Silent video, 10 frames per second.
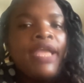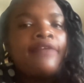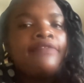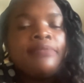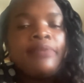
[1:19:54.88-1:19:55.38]
We
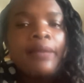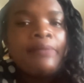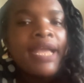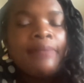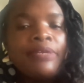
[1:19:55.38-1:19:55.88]
have them
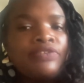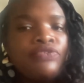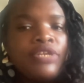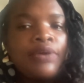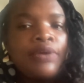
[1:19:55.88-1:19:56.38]
coming up in
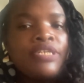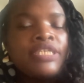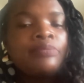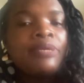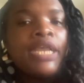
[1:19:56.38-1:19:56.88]
different
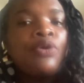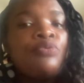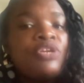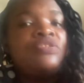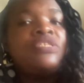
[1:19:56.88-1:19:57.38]
languages, but now we
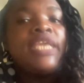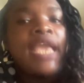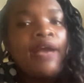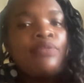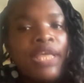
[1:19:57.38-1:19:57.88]
want to see
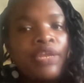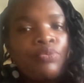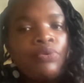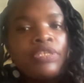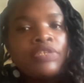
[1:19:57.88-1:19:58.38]
how
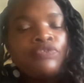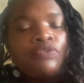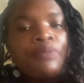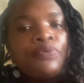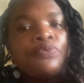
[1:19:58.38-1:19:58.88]
that works for
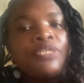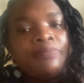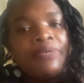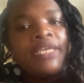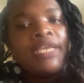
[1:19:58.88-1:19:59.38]
people who
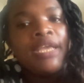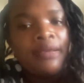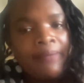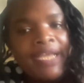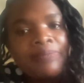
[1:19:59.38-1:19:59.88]
speak
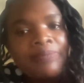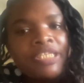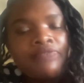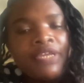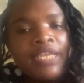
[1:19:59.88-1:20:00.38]
my
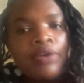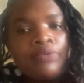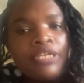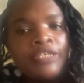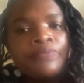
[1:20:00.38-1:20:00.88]
specific
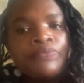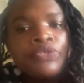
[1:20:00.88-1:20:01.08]
language.